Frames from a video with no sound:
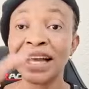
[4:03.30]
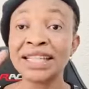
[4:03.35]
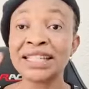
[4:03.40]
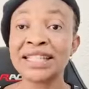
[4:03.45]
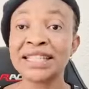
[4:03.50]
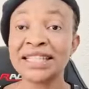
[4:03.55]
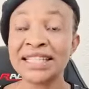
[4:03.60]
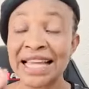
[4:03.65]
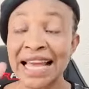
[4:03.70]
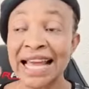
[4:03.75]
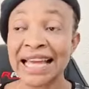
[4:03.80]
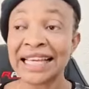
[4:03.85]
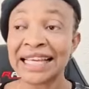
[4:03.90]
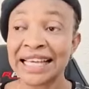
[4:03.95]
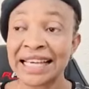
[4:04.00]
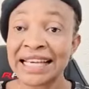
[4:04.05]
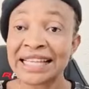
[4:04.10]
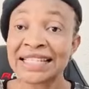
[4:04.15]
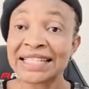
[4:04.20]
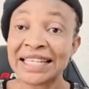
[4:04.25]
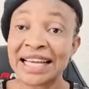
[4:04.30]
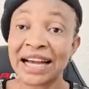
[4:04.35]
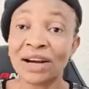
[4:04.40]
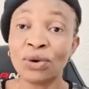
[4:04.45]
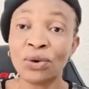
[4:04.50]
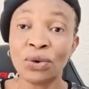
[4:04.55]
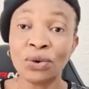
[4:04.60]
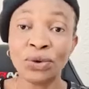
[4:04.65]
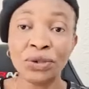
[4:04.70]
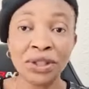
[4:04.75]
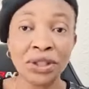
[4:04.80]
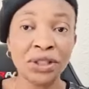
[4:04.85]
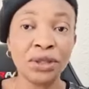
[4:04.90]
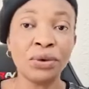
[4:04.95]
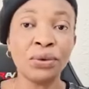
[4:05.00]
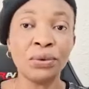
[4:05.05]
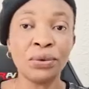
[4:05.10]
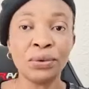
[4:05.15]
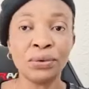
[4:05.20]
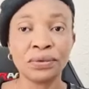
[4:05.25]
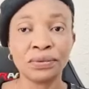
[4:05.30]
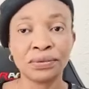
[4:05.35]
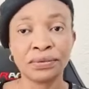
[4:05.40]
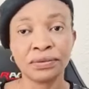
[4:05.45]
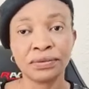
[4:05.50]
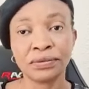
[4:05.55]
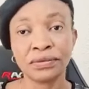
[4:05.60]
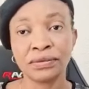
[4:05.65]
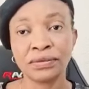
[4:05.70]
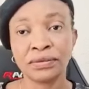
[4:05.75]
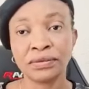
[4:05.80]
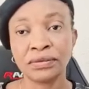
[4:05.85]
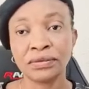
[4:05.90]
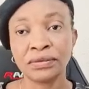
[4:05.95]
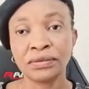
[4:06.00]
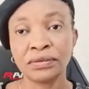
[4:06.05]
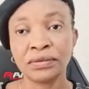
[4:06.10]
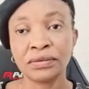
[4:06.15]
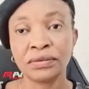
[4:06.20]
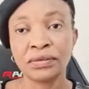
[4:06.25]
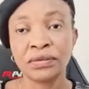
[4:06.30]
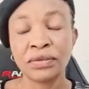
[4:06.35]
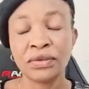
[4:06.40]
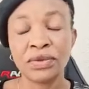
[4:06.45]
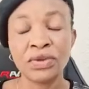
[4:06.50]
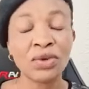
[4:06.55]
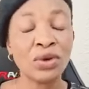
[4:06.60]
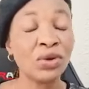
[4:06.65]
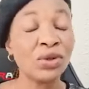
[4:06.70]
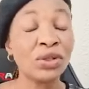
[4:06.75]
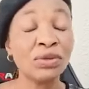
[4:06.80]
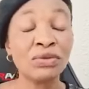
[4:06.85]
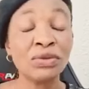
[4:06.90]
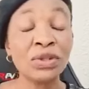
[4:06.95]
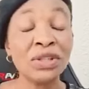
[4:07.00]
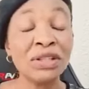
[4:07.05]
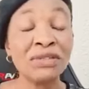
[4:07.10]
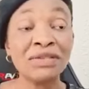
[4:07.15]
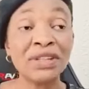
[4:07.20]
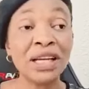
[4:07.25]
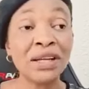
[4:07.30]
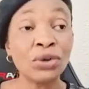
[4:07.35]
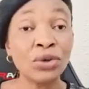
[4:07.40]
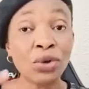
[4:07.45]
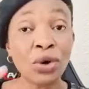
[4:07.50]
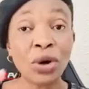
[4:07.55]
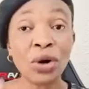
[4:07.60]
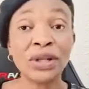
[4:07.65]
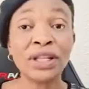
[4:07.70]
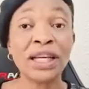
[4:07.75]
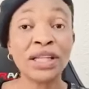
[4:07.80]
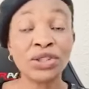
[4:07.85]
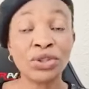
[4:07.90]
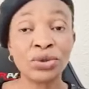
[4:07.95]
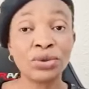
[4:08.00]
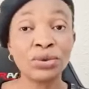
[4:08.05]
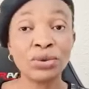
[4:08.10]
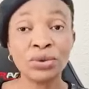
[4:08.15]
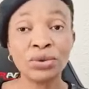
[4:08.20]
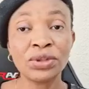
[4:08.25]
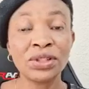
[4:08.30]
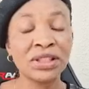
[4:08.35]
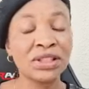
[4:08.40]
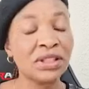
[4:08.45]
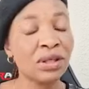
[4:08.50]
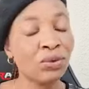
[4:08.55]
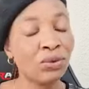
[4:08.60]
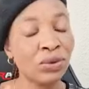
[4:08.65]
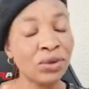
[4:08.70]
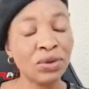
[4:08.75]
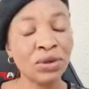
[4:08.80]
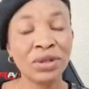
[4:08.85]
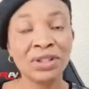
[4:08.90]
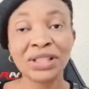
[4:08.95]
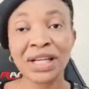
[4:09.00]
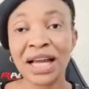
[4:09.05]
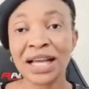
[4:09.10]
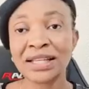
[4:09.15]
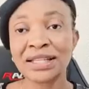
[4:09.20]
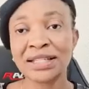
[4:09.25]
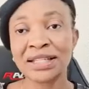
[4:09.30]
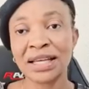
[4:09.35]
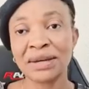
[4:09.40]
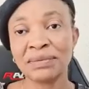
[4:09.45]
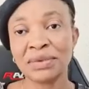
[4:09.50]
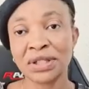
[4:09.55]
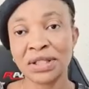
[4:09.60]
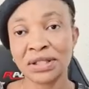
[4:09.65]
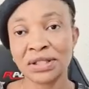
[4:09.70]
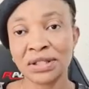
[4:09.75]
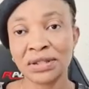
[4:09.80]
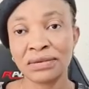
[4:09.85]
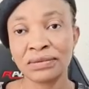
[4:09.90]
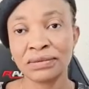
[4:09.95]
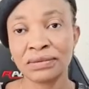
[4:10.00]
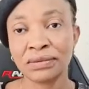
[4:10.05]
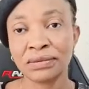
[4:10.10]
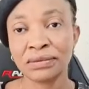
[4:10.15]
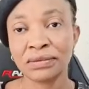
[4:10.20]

fighting against their own ego. So even if they know the truth, they will not accept it.